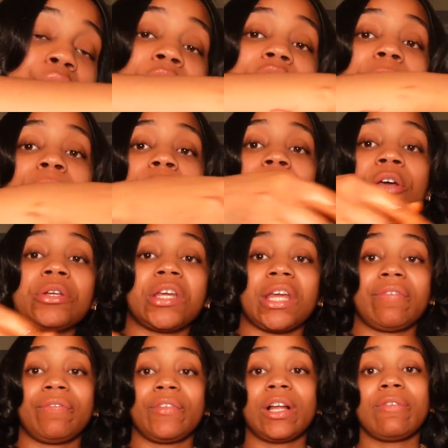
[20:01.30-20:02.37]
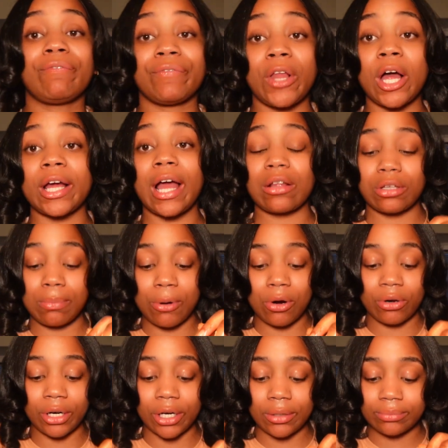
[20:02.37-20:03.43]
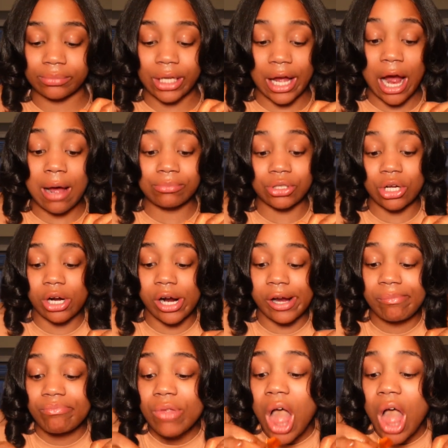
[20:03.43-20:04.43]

quit the program than flunk out the program. Like, I'm sorry.